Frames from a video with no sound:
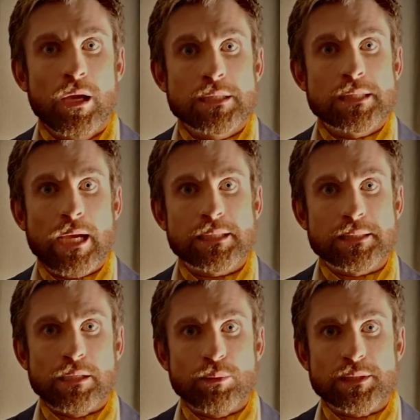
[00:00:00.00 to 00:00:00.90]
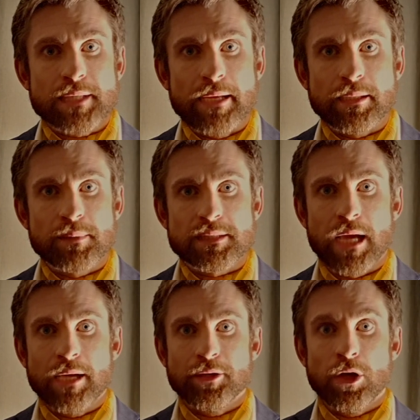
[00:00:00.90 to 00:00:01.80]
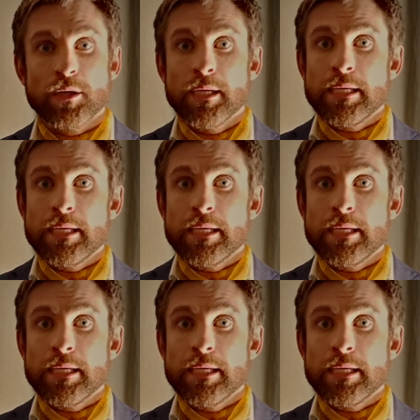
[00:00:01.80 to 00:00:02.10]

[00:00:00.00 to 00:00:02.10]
Sykesy was standing beside her.